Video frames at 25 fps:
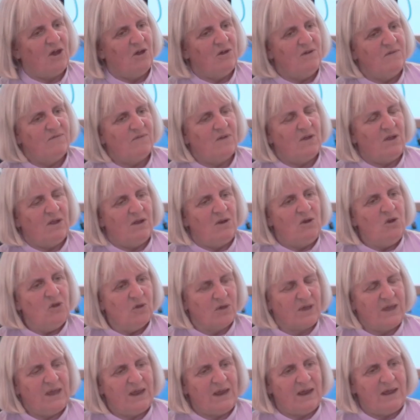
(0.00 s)
over
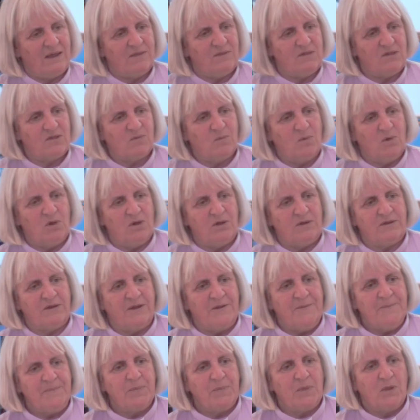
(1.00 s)
looking at this word
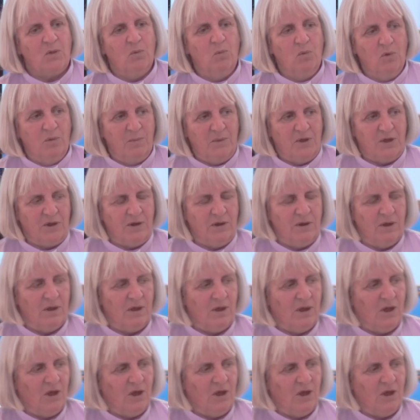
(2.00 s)
woman,